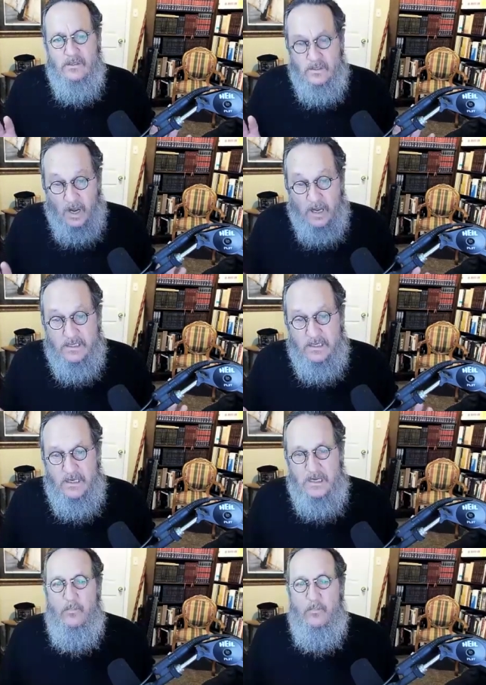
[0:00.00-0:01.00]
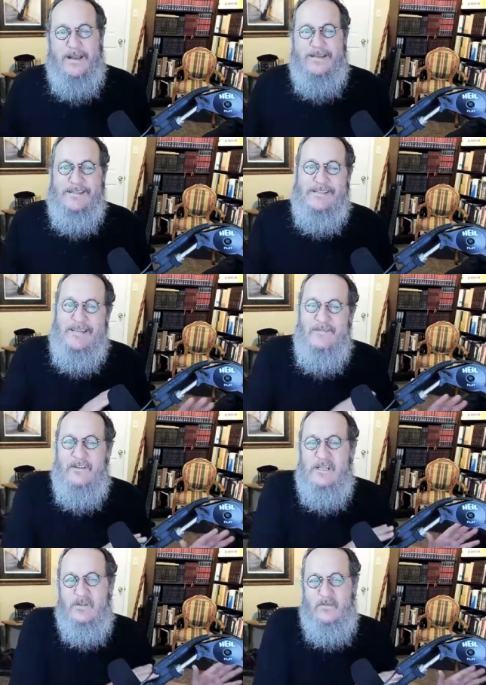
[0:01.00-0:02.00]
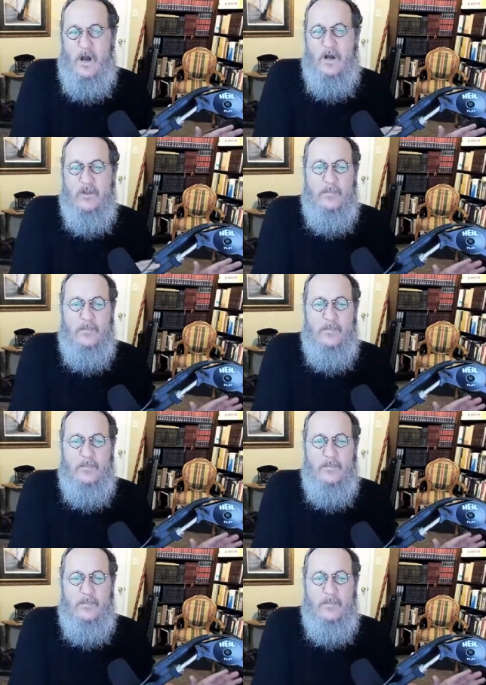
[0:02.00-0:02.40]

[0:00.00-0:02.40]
does evil by deceiving his father